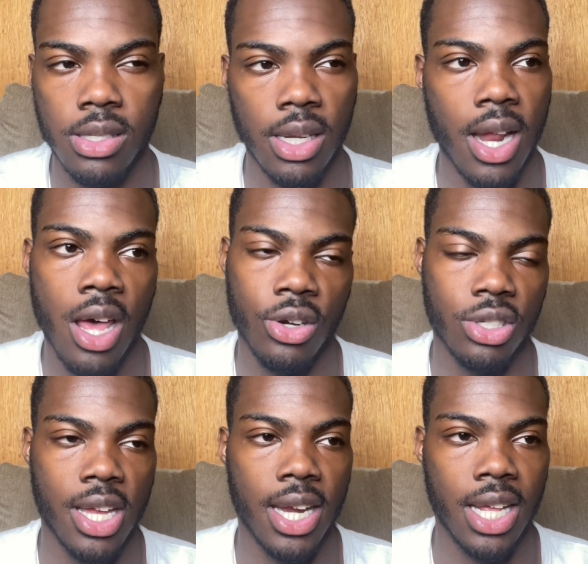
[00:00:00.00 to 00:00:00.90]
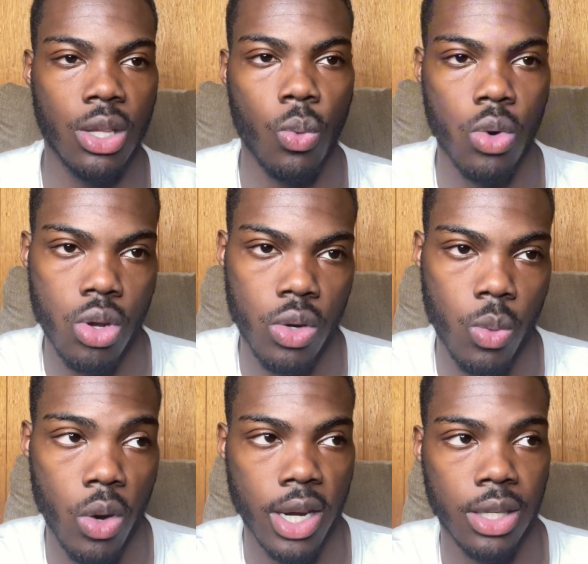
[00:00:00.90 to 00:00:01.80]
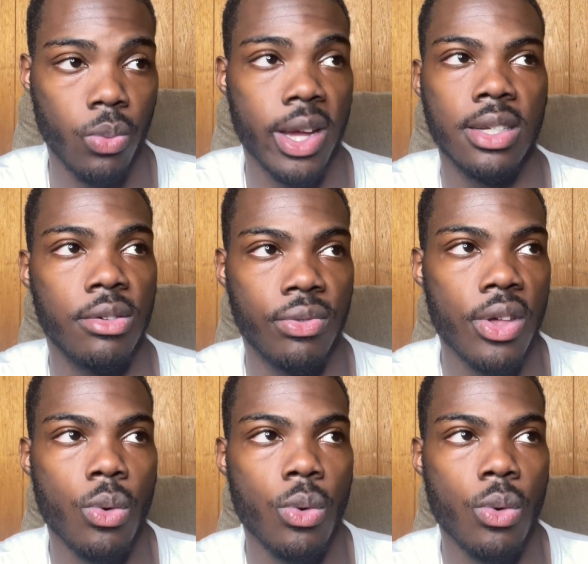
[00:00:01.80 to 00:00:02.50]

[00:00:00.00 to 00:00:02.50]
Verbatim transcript: And I understand that the world and working directly for the